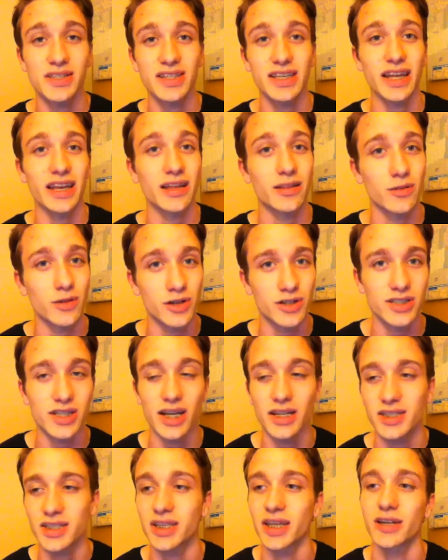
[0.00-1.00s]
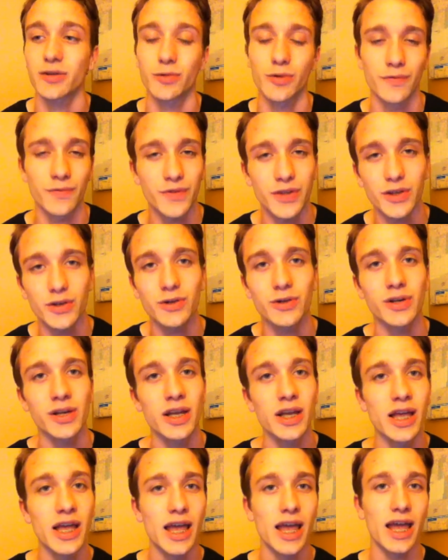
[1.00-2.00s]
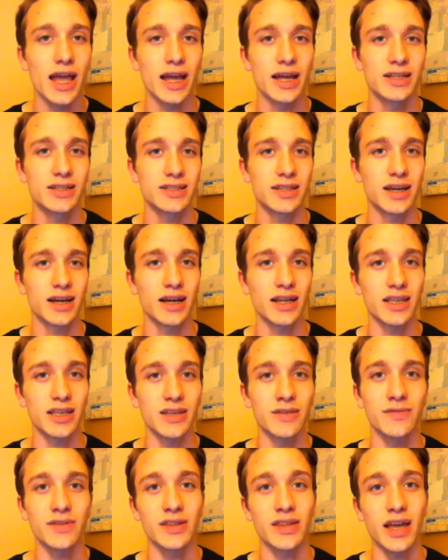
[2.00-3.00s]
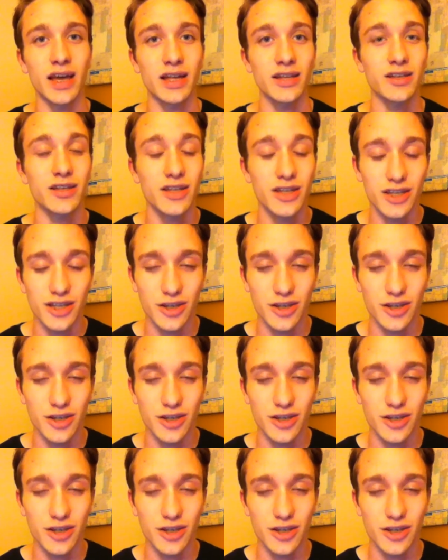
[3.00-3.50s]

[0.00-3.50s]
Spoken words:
to get it looked at, to get it reviewed, and even then,